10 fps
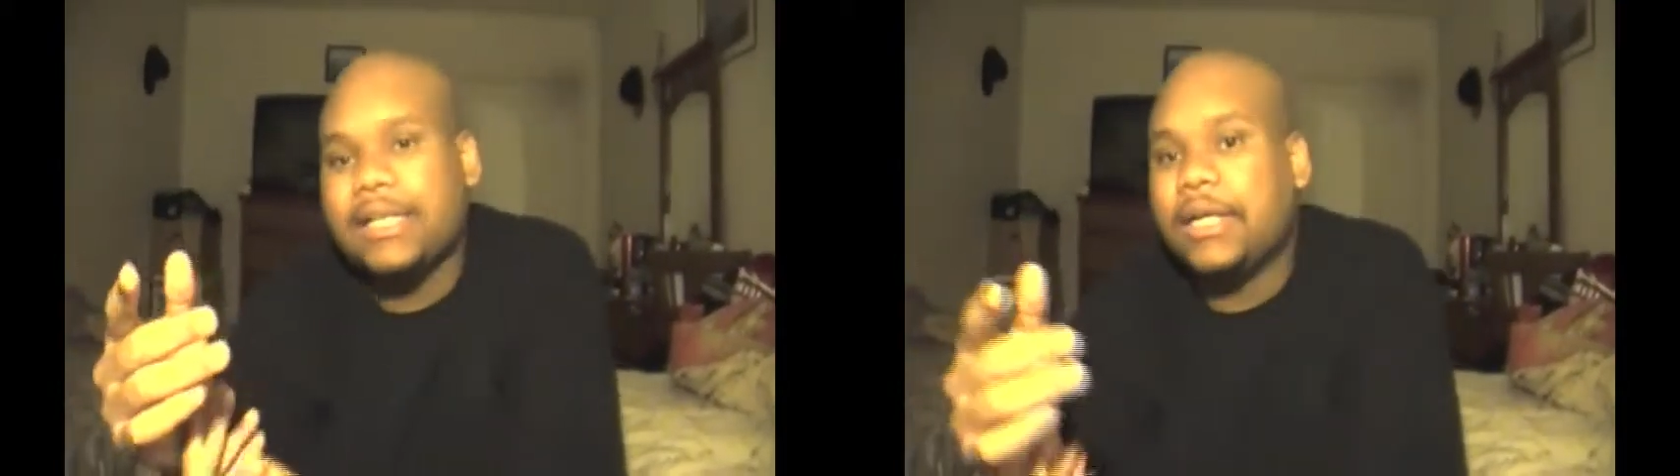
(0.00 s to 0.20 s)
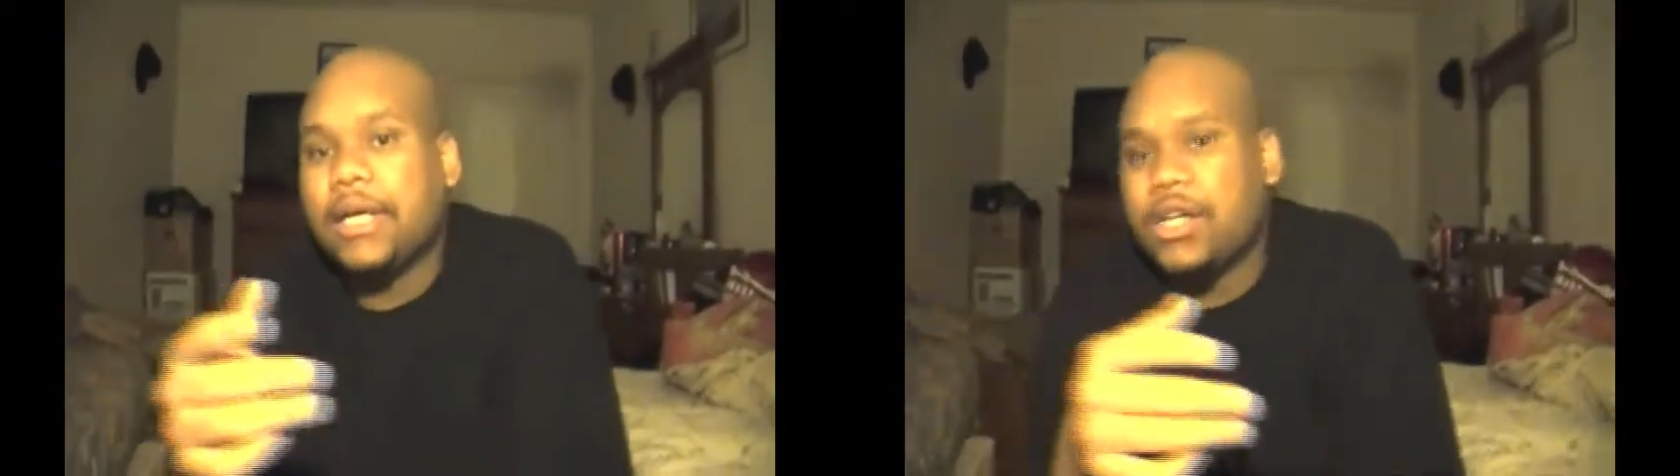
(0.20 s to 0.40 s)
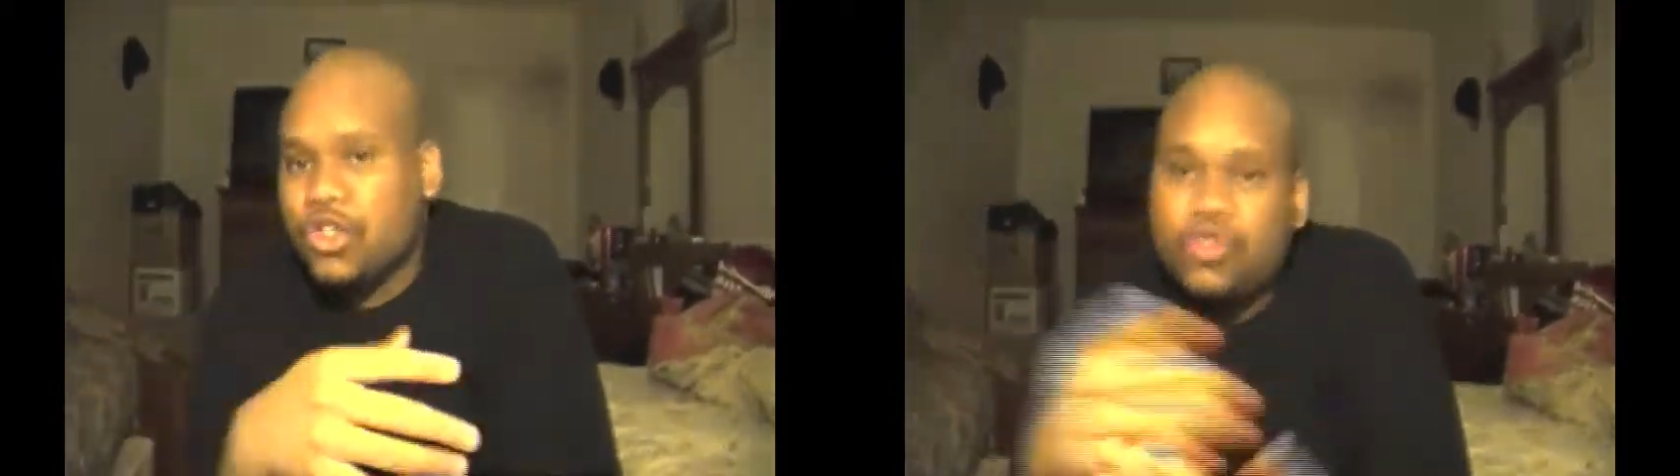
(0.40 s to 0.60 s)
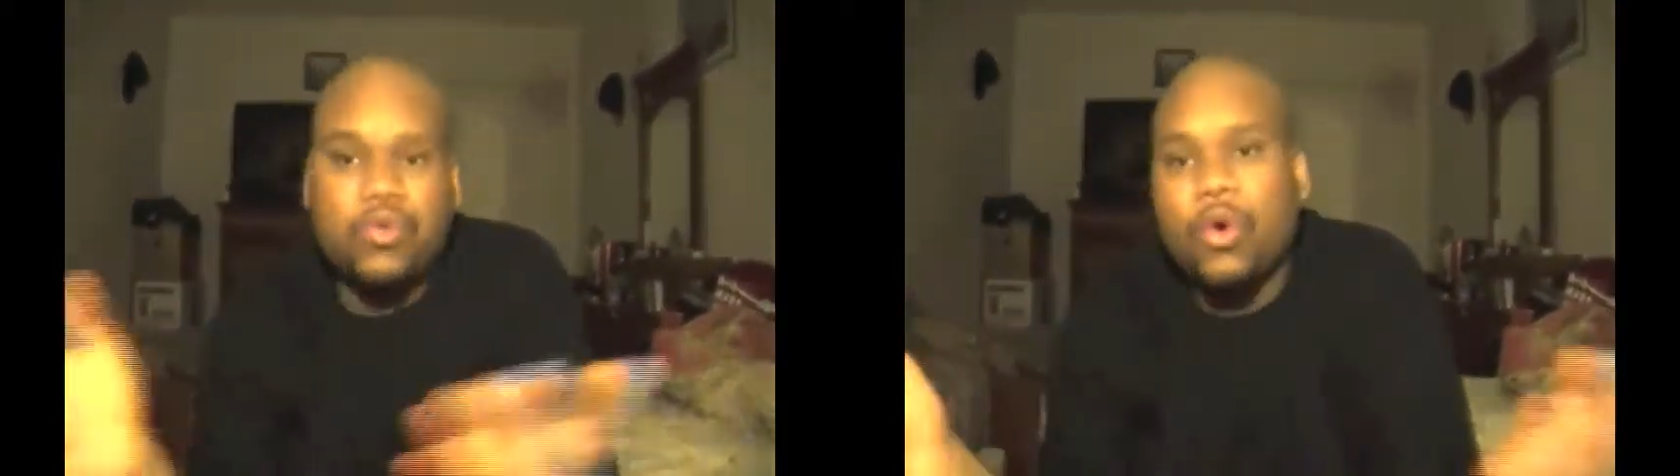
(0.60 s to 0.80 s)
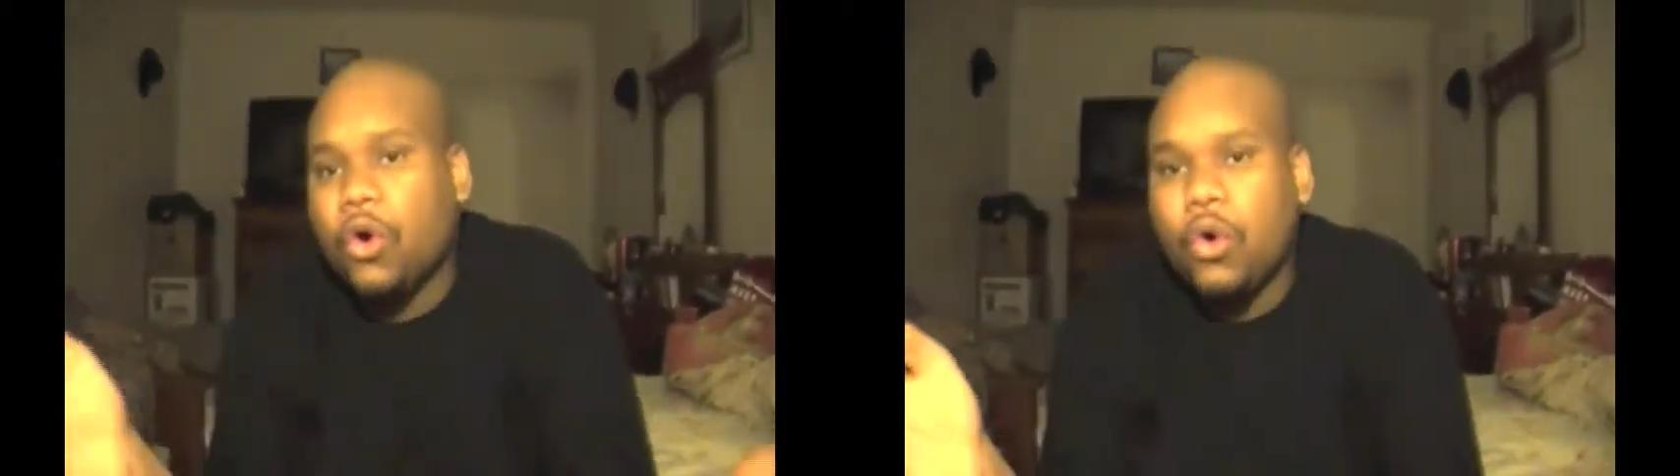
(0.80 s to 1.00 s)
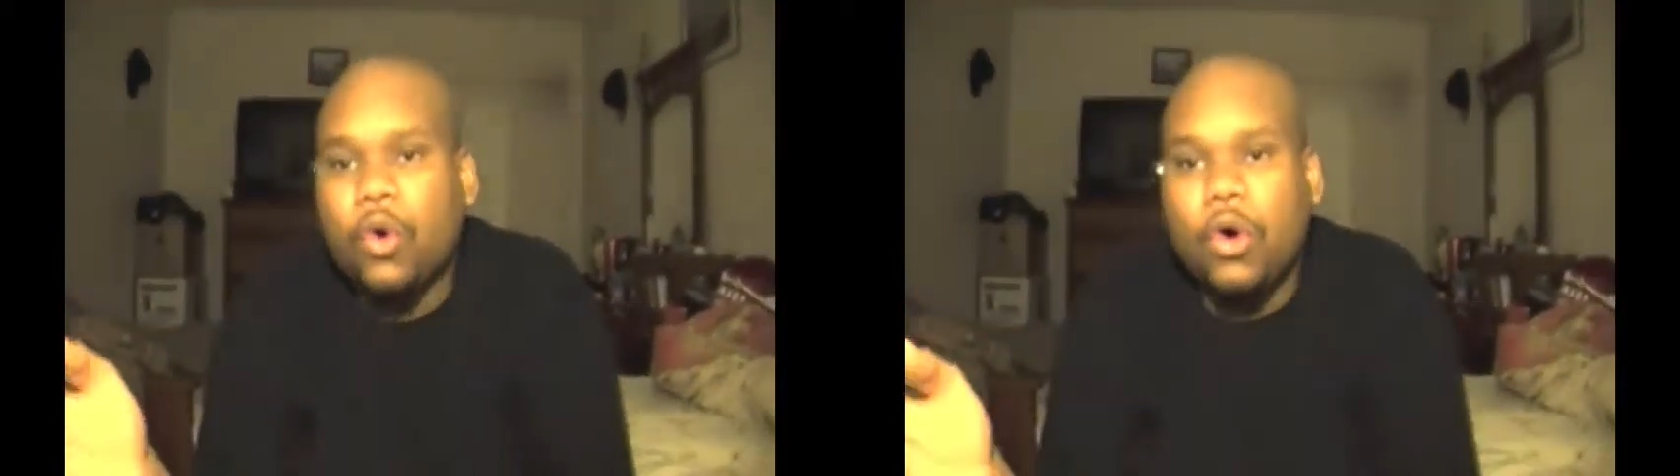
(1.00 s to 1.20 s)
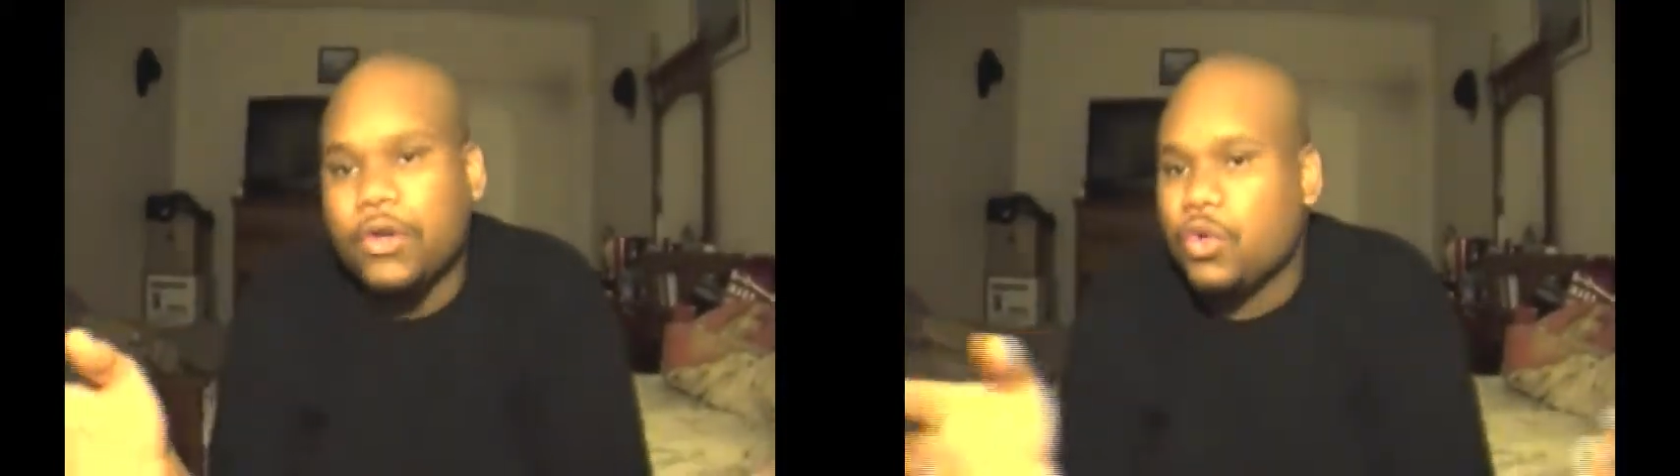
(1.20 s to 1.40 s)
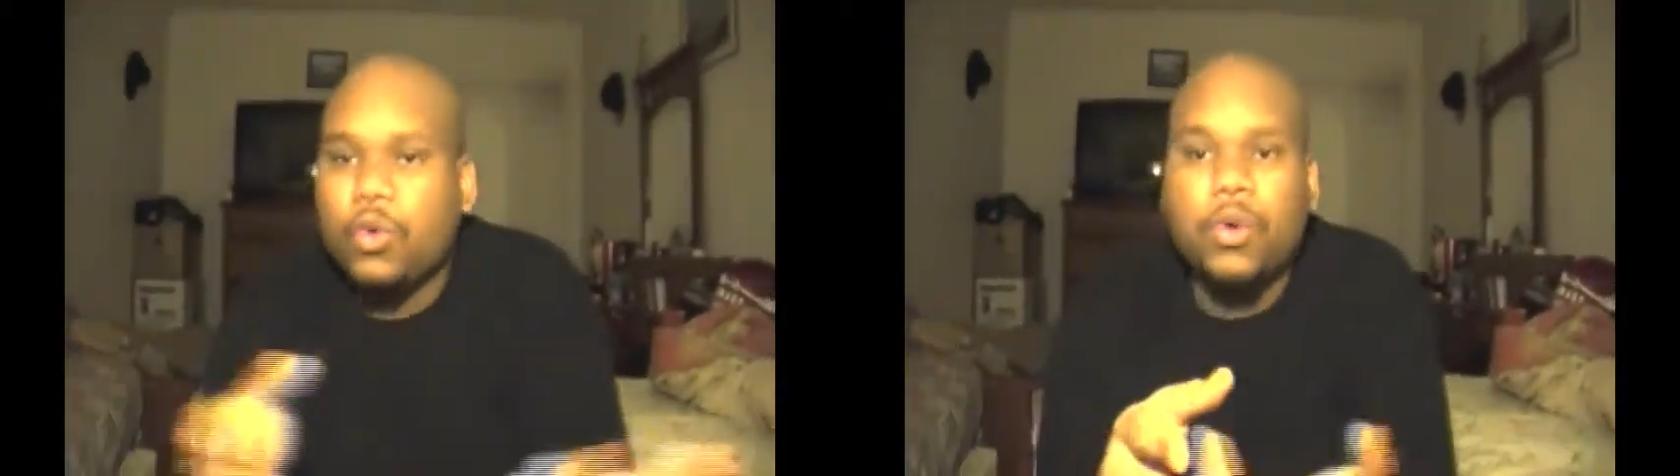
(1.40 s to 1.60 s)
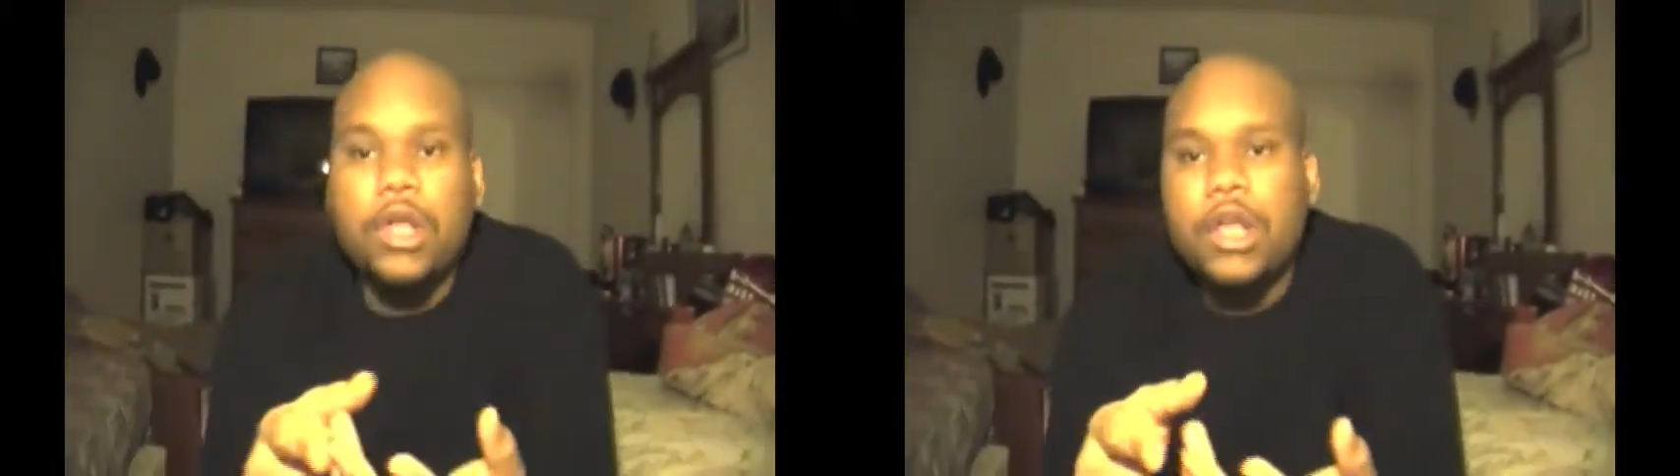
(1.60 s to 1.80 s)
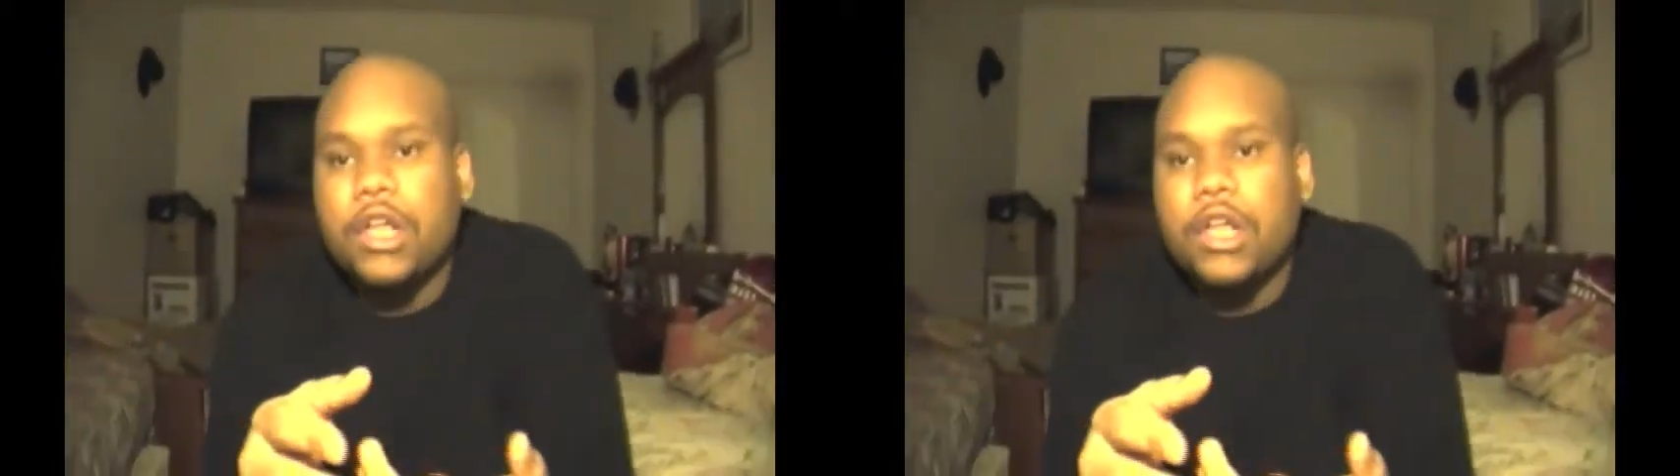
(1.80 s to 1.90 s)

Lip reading: control or